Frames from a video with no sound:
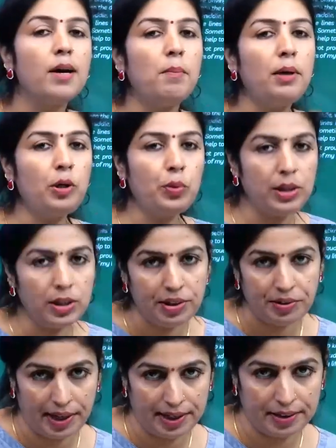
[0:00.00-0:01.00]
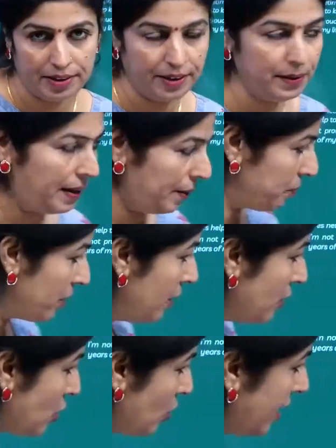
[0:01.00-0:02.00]
but you need to create. Okay,
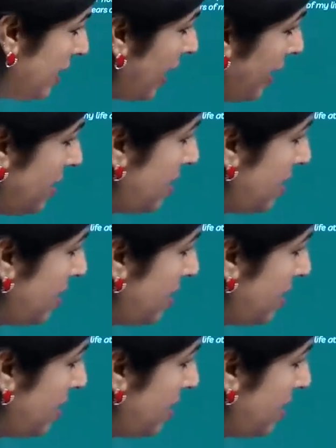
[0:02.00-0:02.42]
so in that